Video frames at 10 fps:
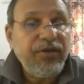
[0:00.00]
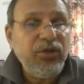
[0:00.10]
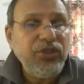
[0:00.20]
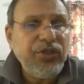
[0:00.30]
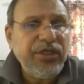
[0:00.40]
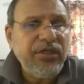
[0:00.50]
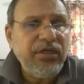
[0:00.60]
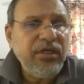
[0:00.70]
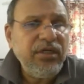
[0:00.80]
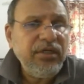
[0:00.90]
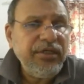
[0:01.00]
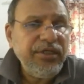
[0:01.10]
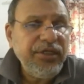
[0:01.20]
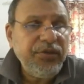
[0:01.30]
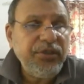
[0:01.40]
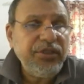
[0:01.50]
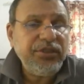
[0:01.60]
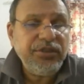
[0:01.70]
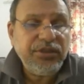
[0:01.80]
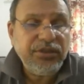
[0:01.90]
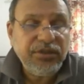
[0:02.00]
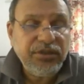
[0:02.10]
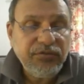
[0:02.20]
Once you get the equations